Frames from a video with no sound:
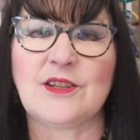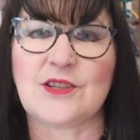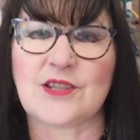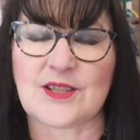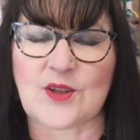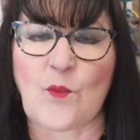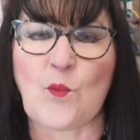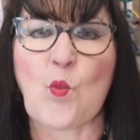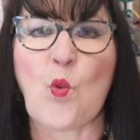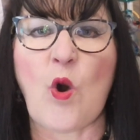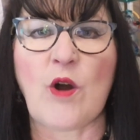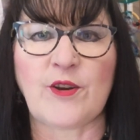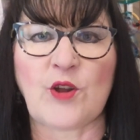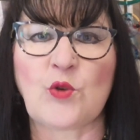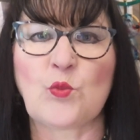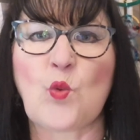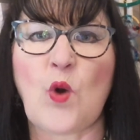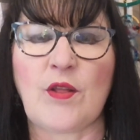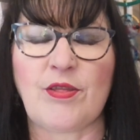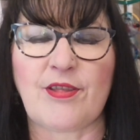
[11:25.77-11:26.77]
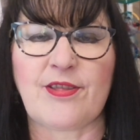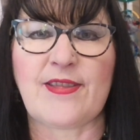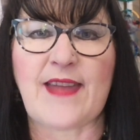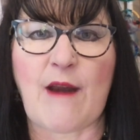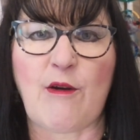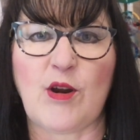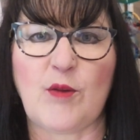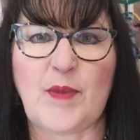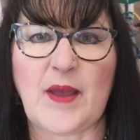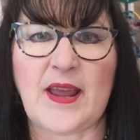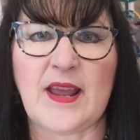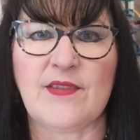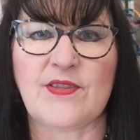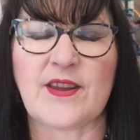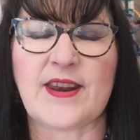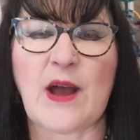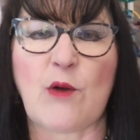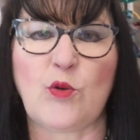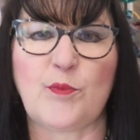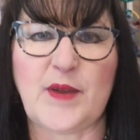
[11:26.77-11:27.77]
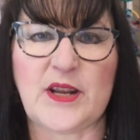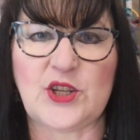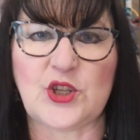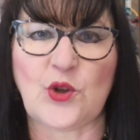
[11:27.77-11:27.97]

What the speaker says: some one-on-one therapy that I will be